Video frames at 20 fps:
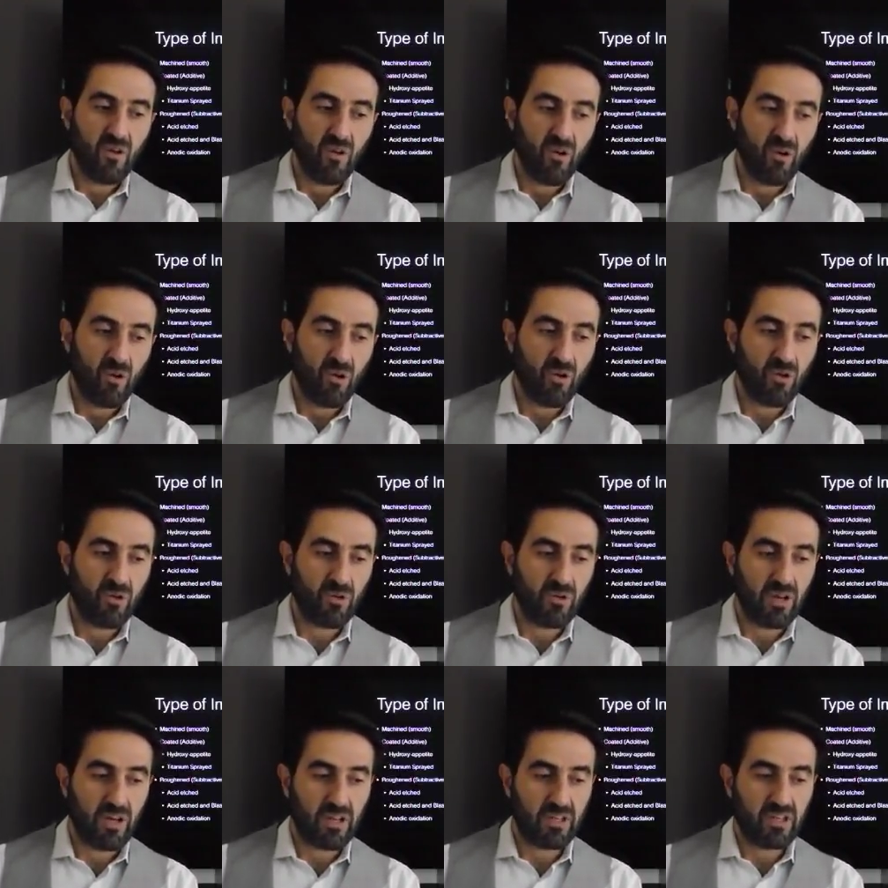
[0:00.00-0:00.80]

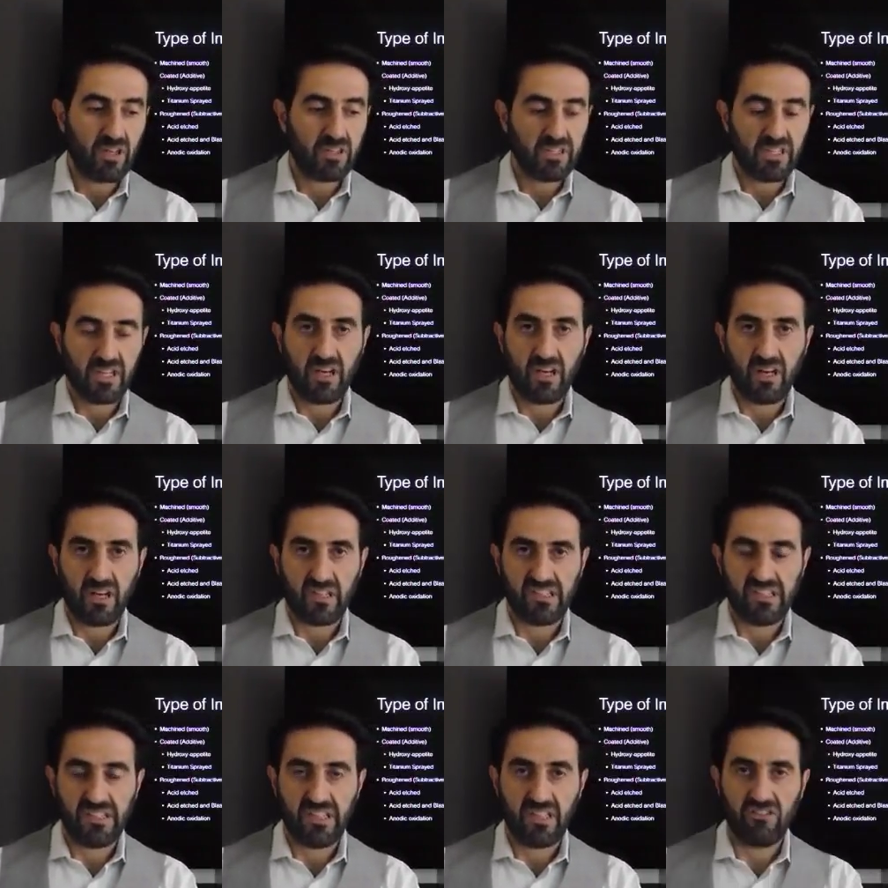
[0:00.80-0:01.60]
or anodic
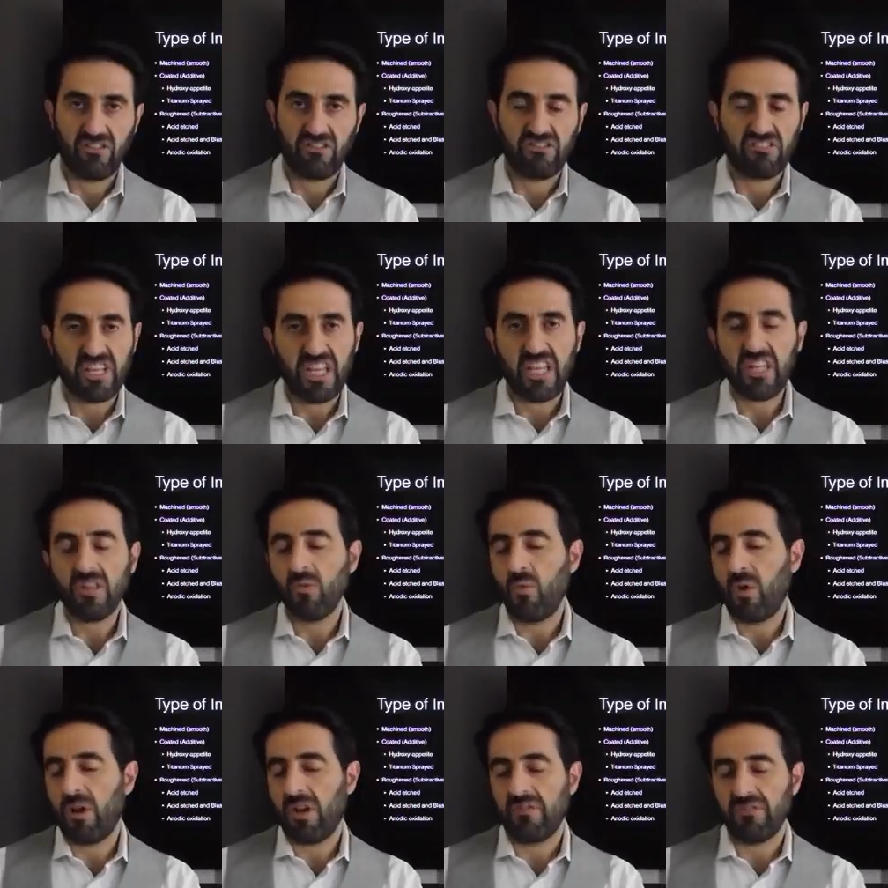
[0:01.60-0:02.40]
oxidations. Either
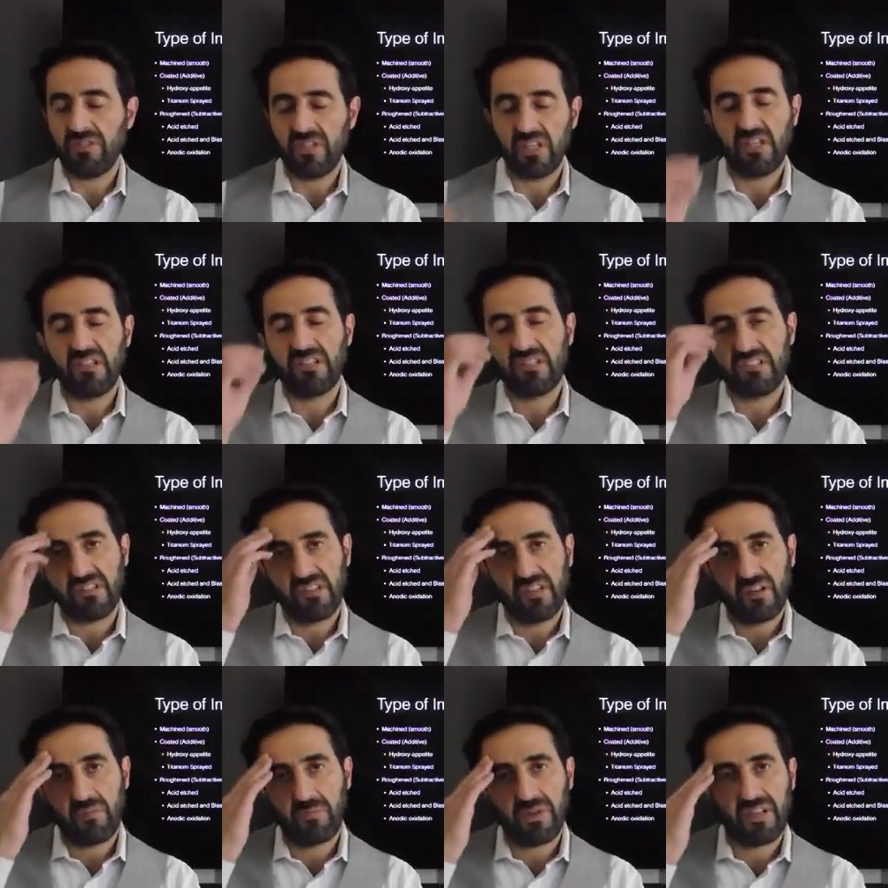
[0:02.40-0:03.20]
one of these,
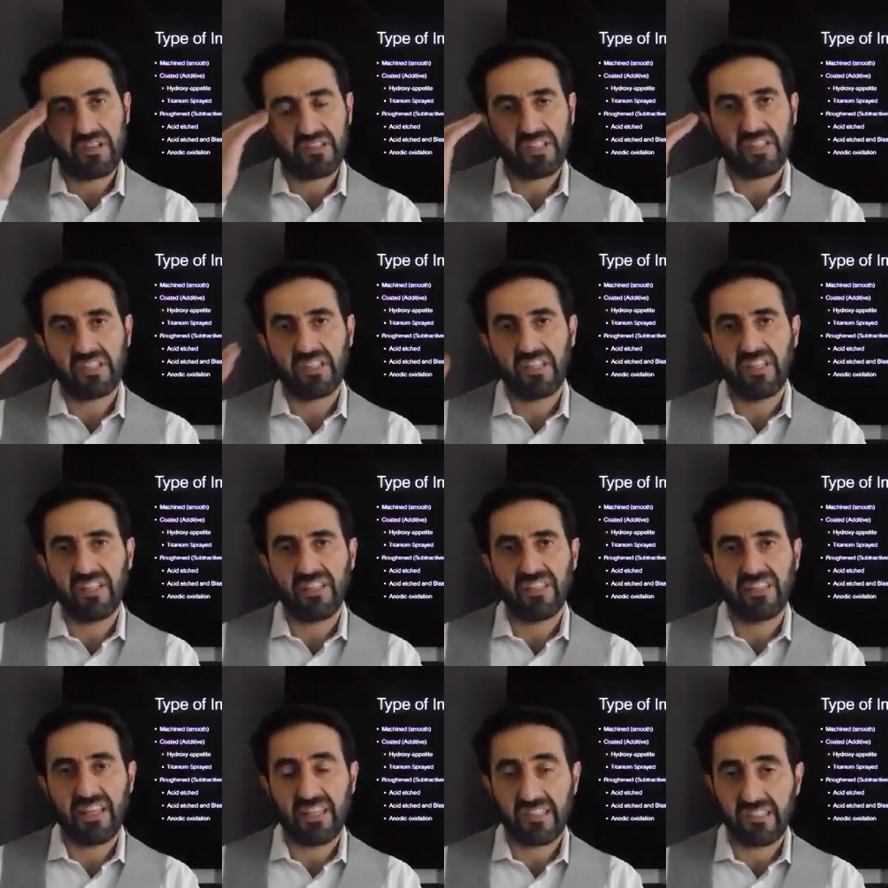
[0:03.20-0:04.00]
basically,
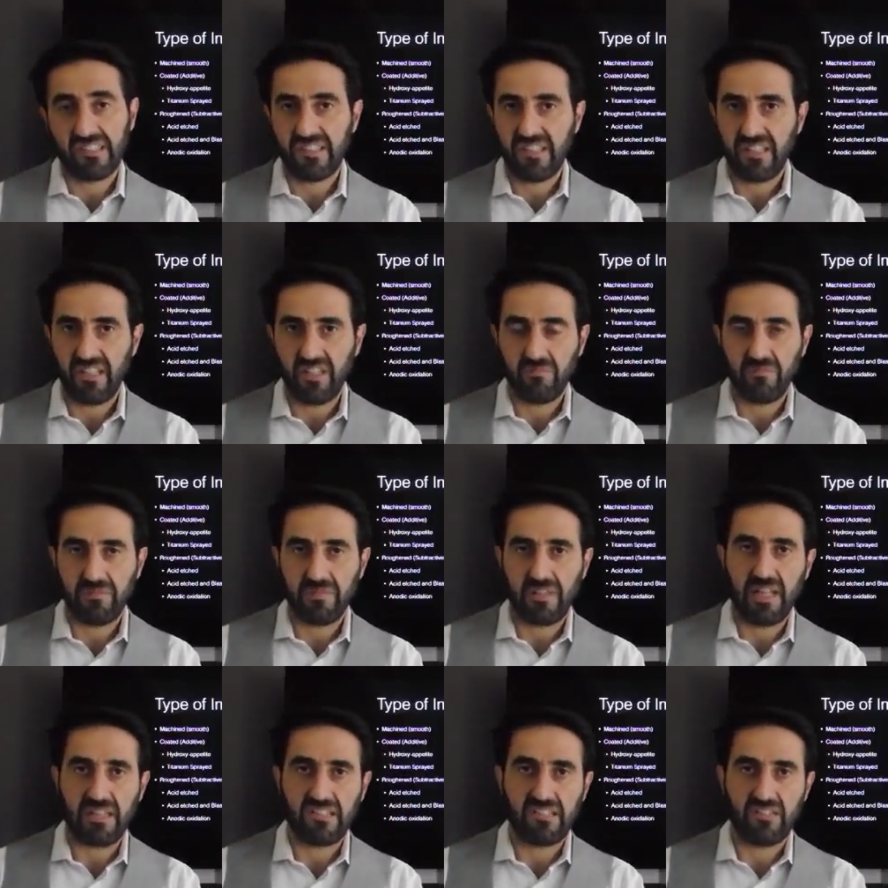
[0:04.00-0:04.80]
that's
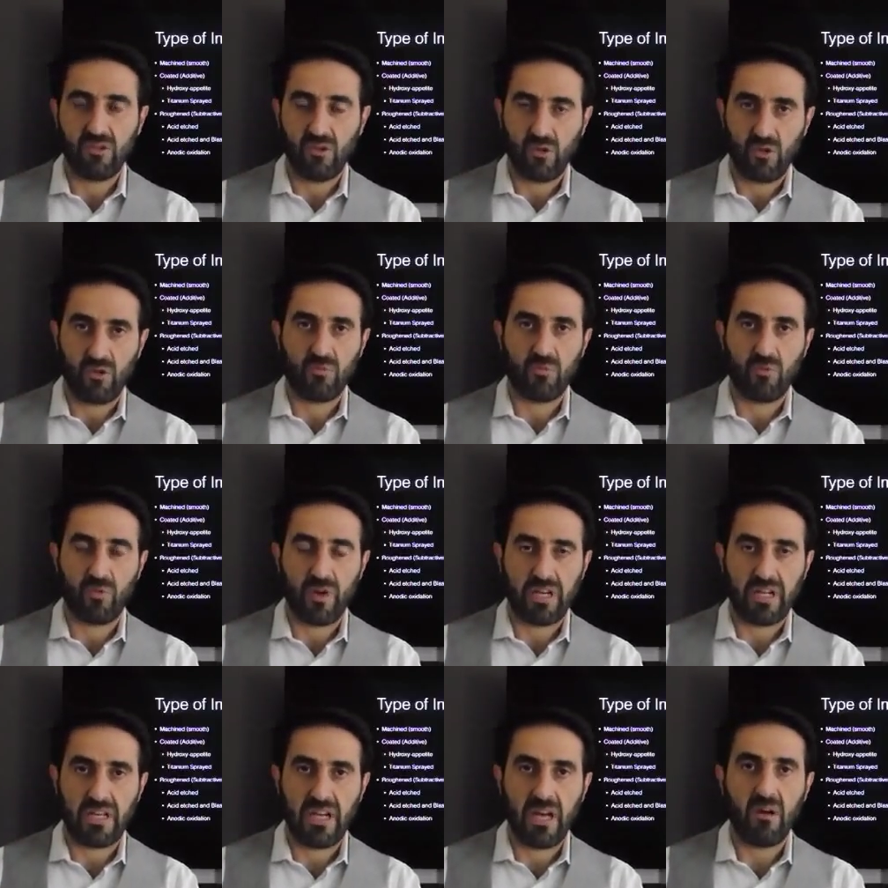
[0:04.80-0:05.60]
the norm
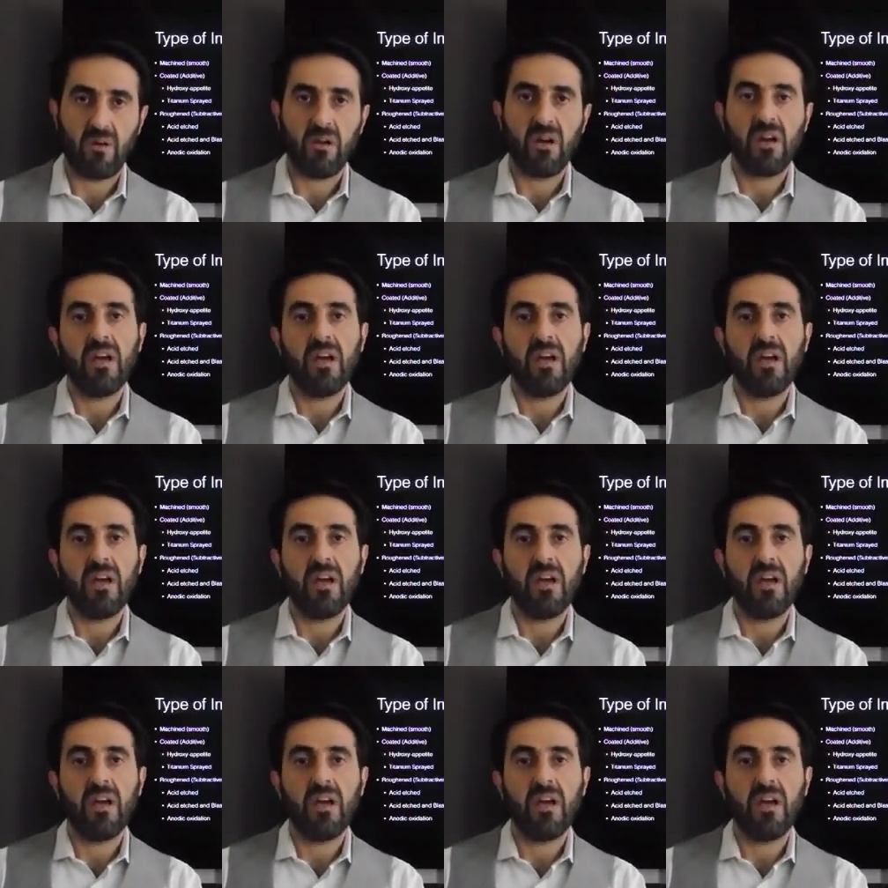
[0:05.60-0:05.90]
right now.